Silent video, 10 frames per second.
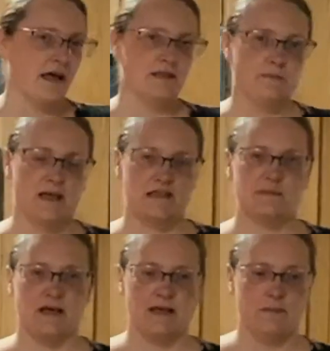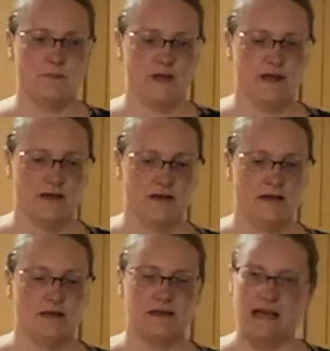had to mix my Biga
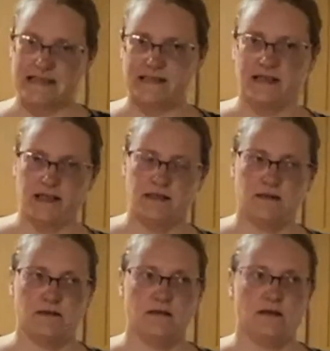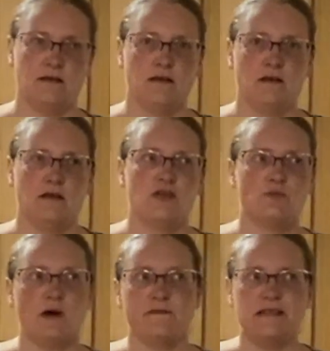last night,
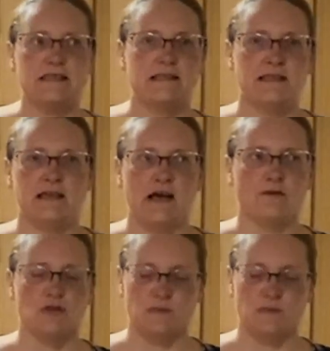12 to 16 hours